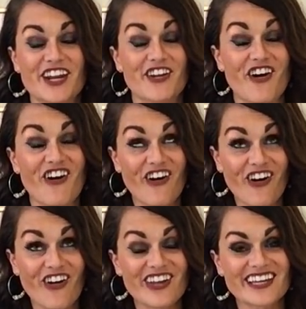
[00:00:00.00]
and
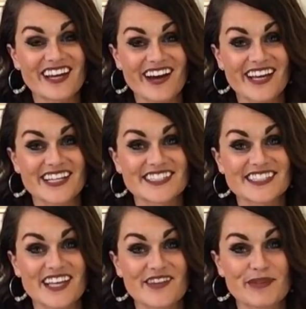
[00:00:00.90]
all
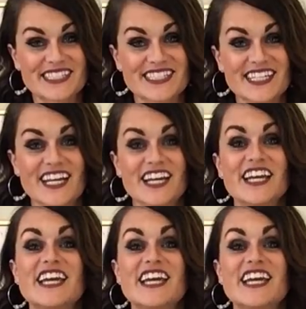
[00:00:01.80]
kinds of messy.